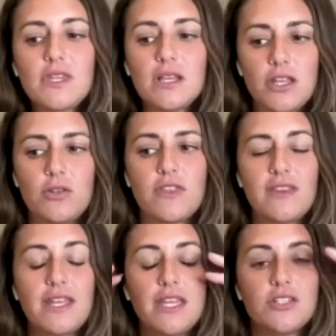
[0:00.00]
Like you think
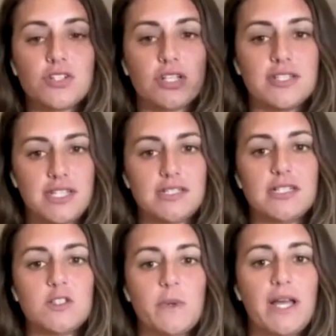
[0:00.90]
the intricacies that
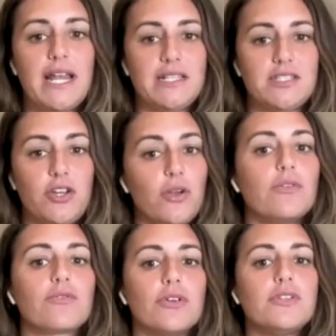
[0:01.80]
a spider has to go
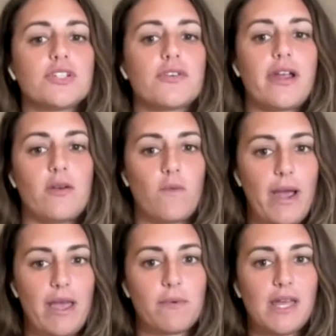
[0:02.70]
through to create a
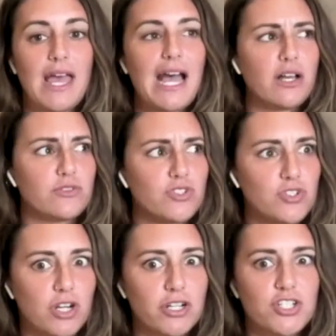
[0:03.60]
web. how
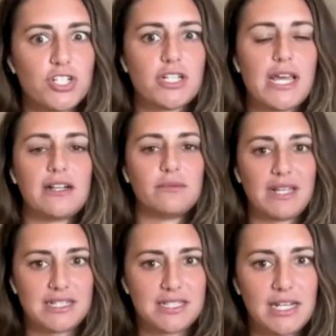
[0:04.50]
structured, how
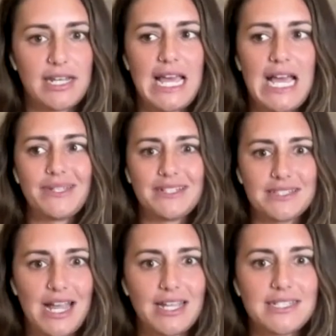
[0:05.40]
masculine, how
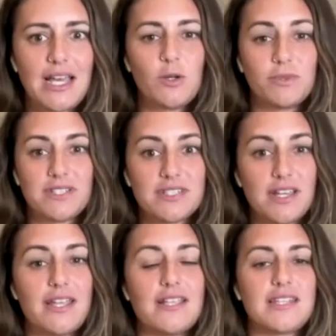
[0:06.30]
exact, how
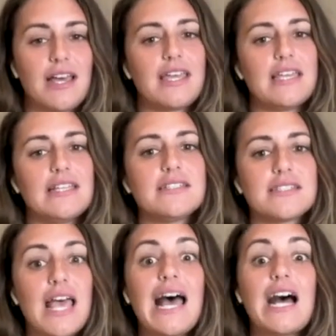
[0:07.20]
precise that is,
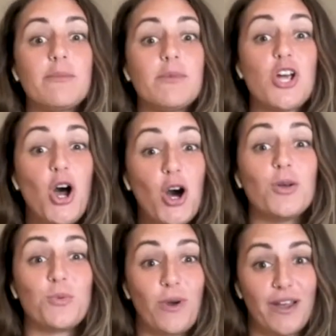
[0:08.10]
how much
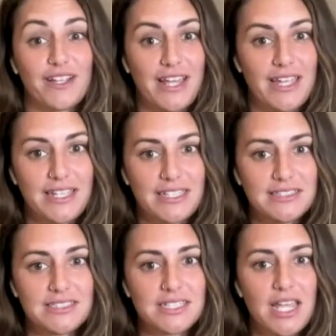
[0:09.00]
hard work that
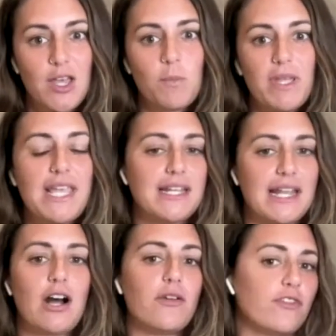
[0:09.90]
is. But yet
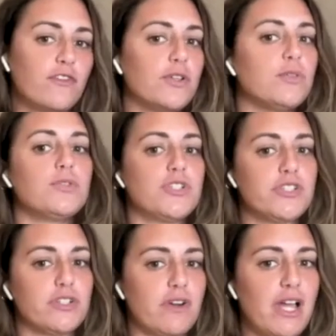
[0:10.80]
now the food all
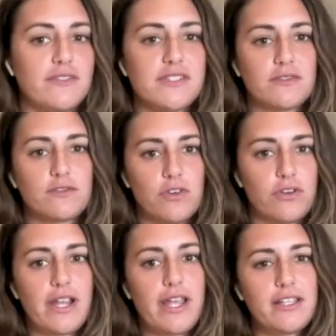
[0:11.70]
just arrives for it.